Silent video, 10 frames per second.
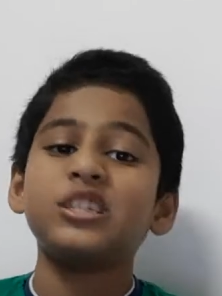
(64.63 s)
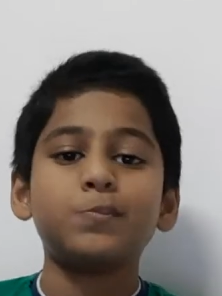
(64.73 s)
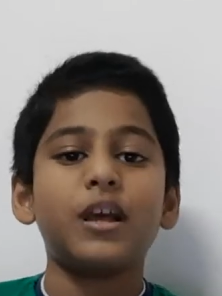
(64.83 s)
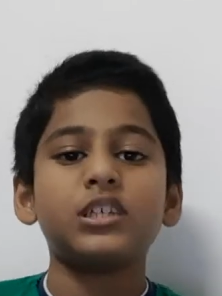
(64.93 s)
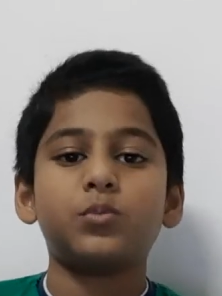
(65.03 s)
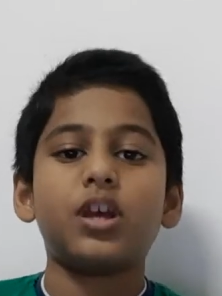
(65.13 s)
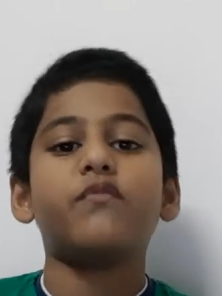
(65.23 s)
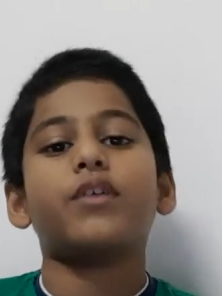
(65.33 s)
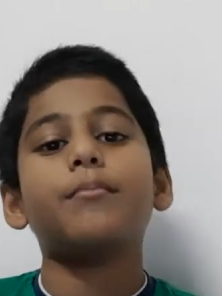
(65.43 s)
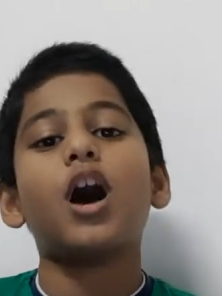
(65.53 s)
Space Week
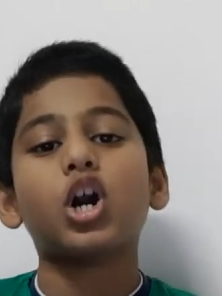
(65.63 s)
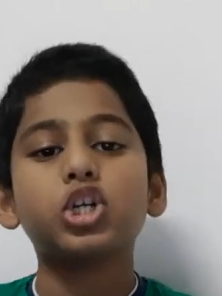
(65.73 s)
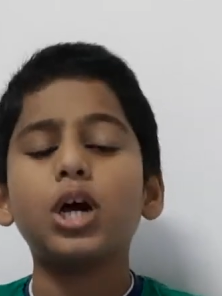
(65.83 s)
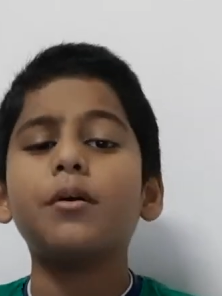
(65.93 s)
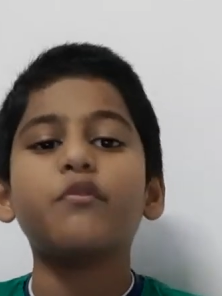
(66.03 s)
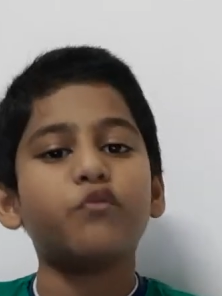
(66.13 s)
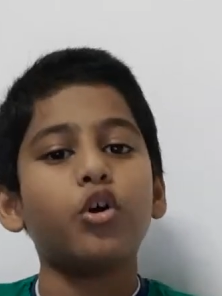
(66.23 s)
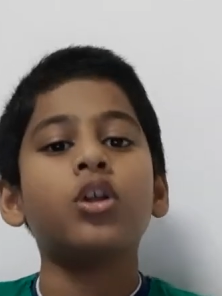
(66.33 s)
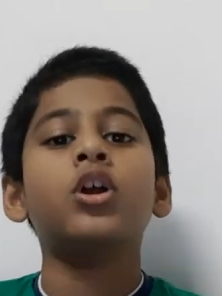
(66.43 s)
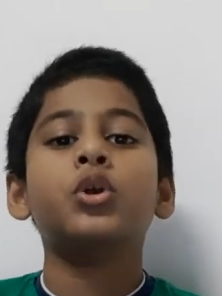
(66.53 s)
from October
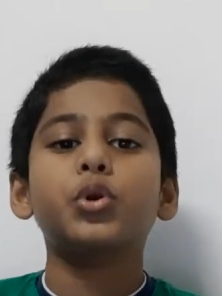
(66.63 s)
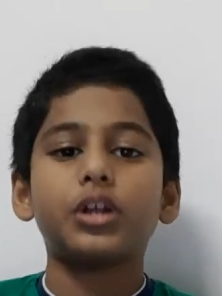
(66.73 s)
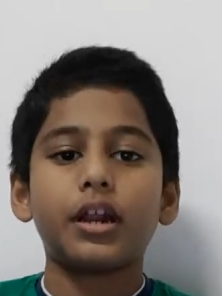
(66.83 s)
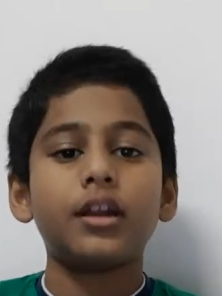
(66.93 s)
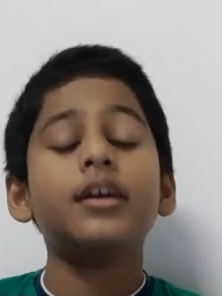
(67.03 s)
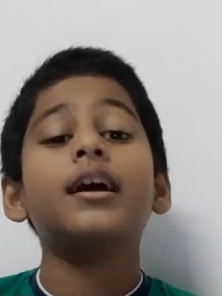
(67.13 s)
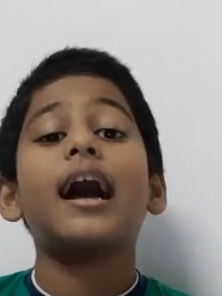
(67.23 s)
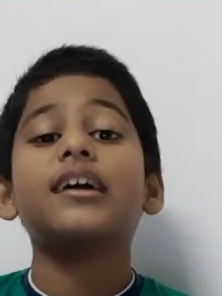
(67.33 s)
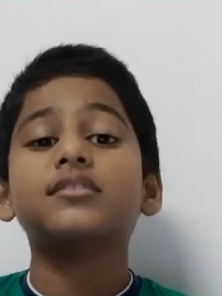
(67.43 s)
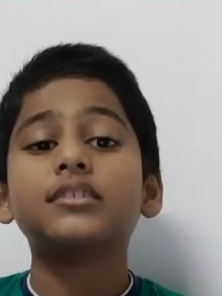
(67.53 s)
4 to 10
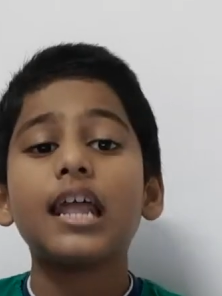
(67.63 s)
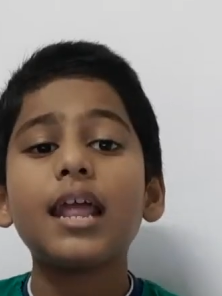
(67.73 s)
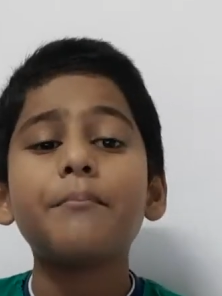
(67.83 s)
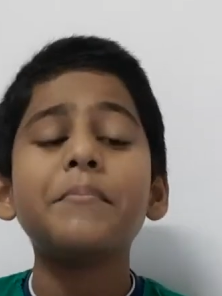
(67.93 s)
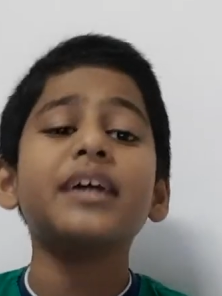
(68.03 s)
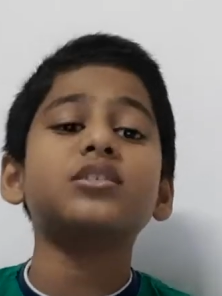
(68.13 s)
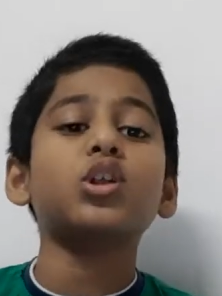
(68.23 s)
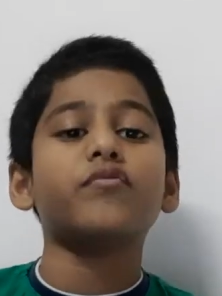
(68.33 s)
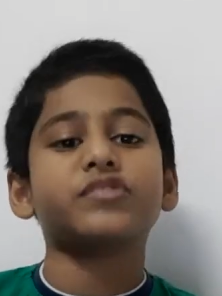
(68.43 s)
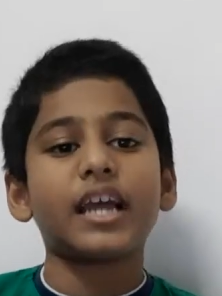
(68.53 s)
as celebration
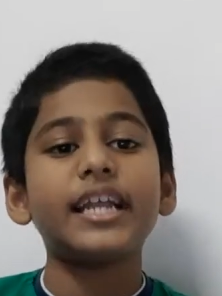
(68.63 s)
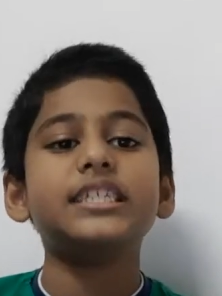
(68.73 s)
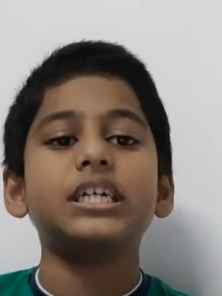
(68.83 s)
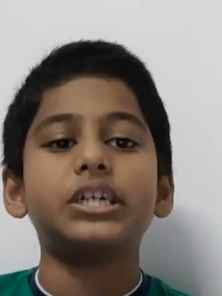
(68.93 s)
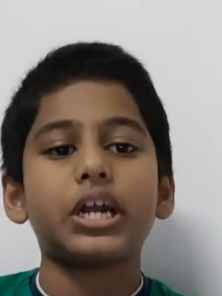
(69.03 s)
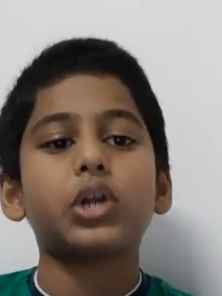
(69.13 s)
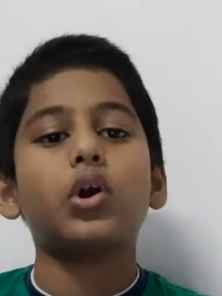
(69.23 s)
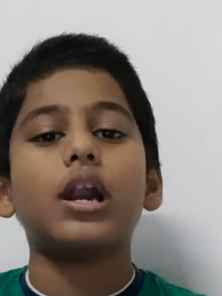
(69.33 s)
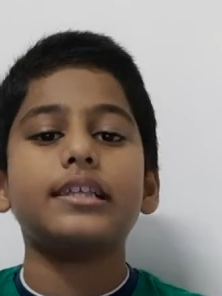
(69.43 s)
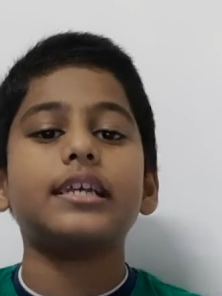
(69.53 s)
of science and
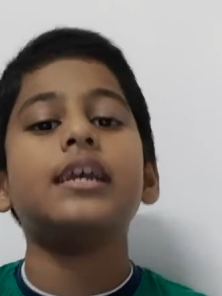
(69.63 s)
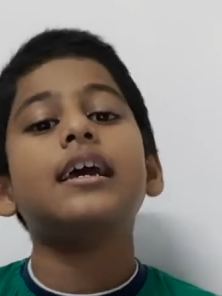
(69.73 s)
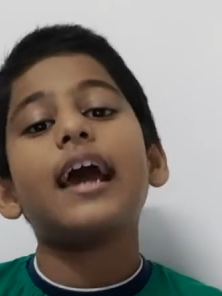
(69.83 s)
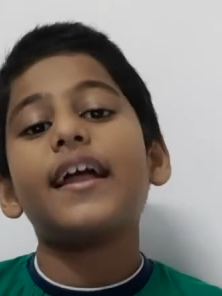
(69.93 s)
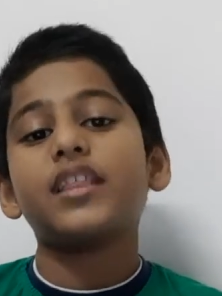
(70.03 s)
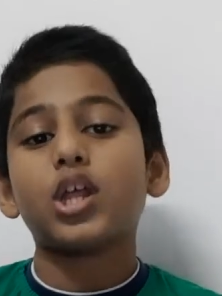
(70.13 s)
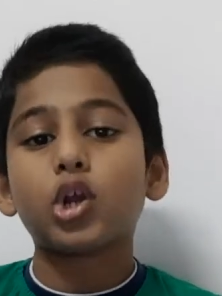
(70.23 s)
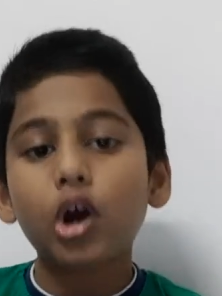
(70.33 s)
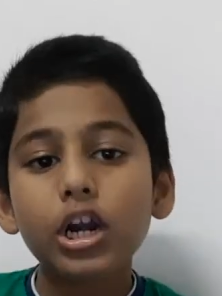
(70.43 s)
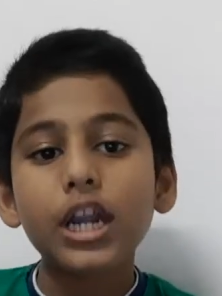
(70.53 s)
technology and their
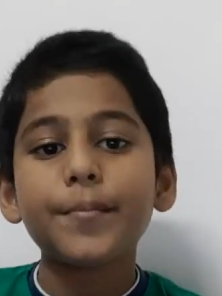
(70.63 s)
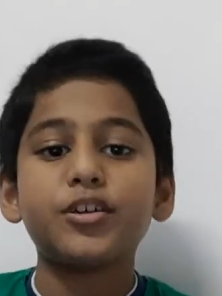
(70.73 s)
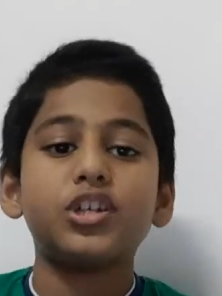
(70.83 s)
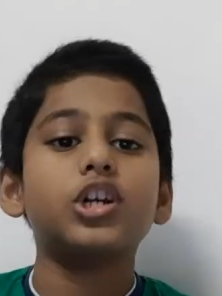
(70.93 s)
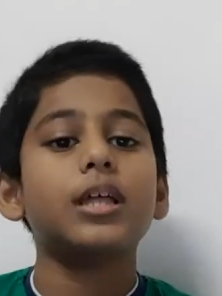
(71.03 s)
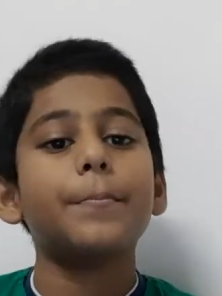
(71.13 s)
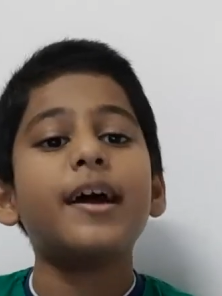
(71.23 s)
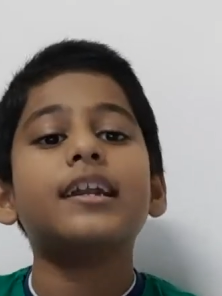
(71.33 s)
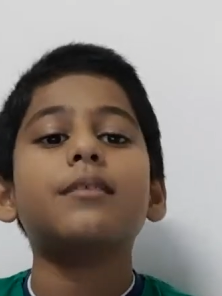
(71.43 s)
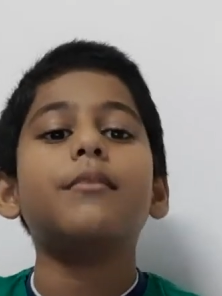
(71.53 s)
contribution to the
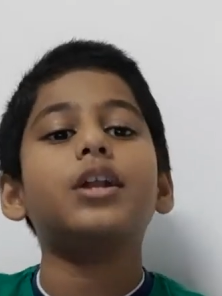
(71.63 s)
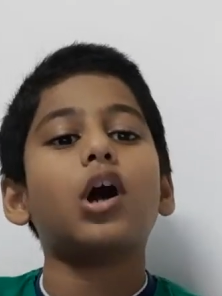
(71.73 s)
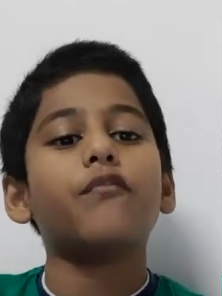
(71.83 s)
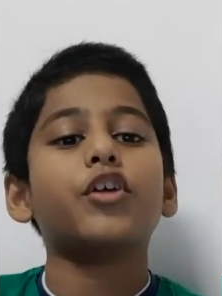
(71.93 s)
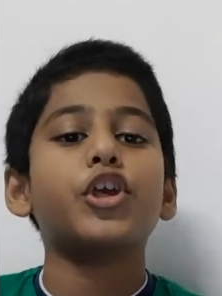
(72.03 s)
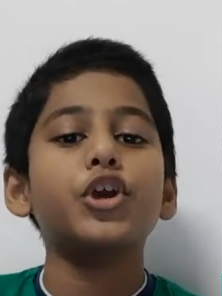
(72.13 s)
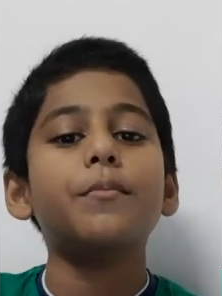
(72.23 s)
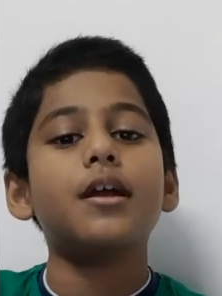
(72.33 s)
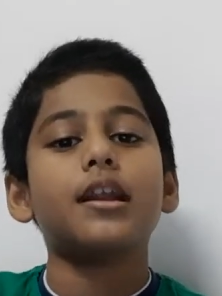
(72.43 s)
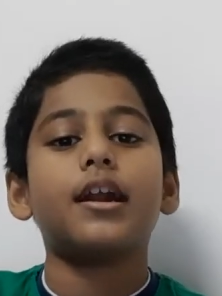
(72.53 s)
betterment of the
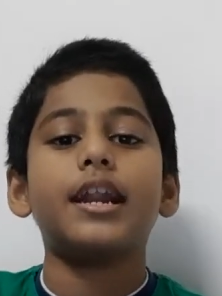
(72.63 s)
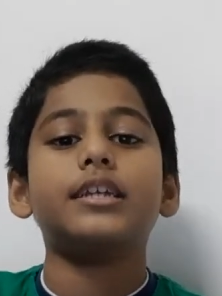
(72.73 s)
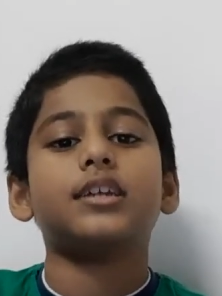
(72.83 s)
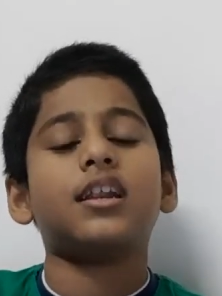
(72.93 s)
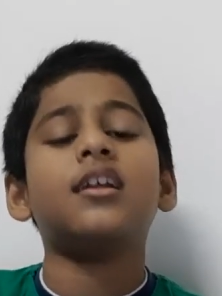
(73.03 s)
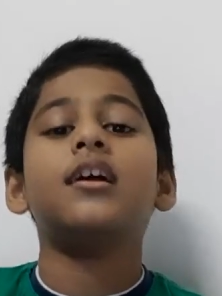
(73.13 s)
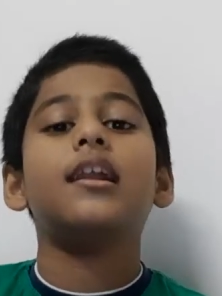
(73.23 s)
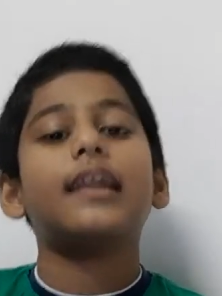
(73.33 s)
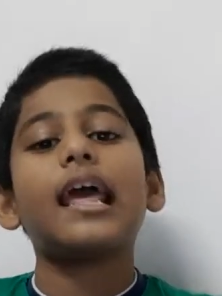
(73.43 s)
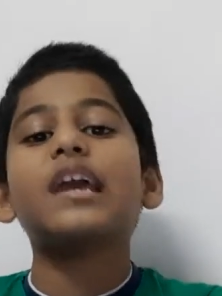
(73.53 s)
human condition
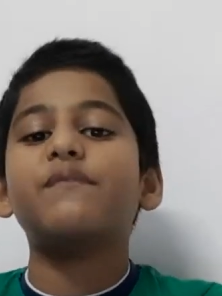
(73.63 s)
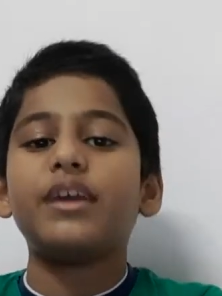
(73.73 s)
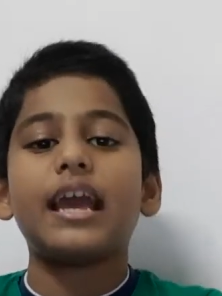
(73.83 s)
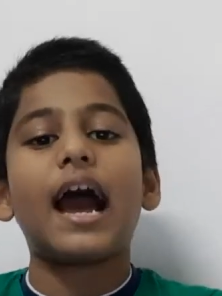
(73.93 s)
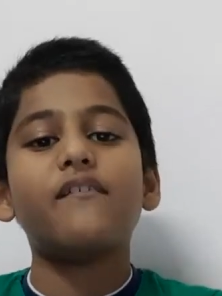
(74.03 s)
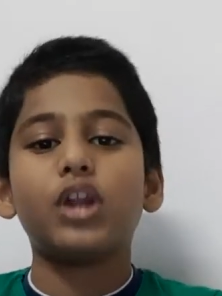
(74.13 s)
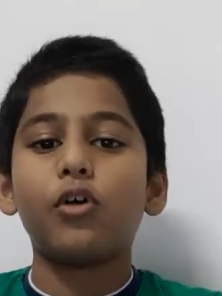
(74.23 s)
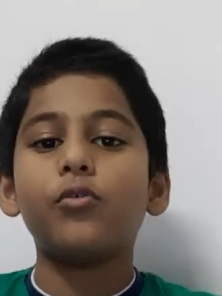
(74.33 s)
like we have now.